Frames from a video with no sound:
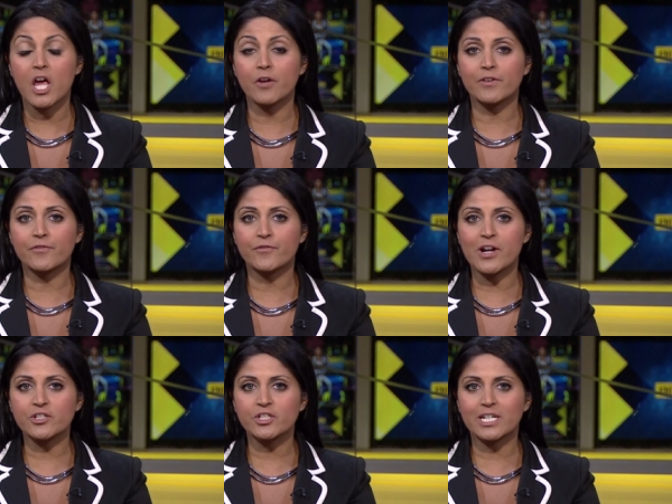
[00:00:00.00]
over
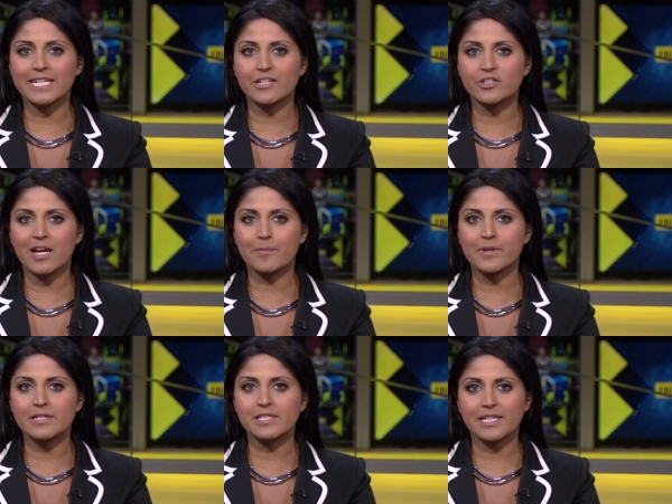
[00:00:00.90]
French league
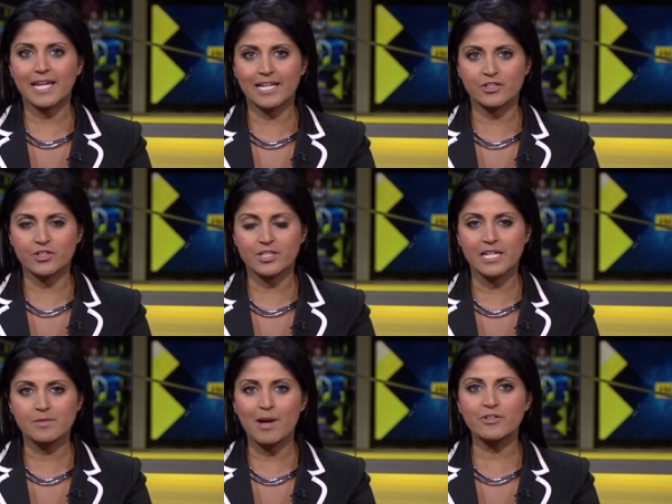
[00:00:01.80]
champions Castres,
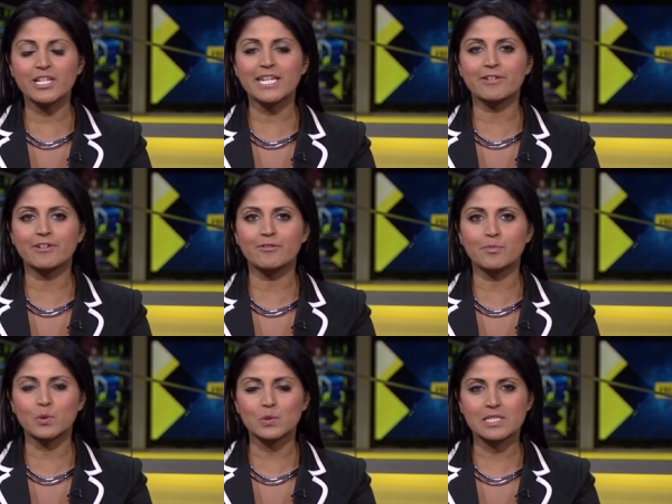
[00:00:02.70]
as Patrick Gearey
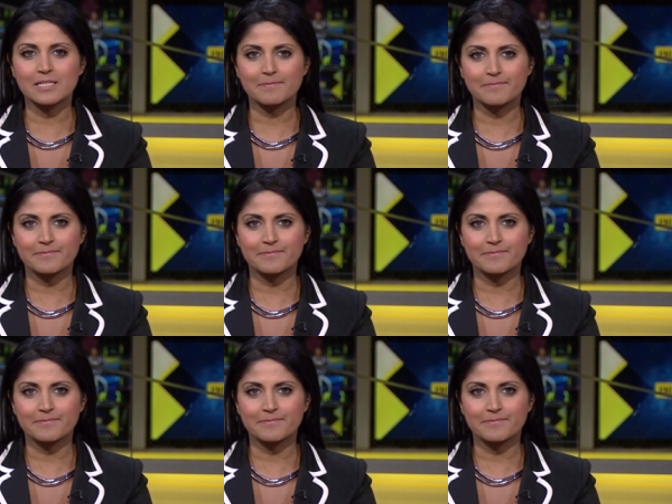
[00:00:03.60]
reports.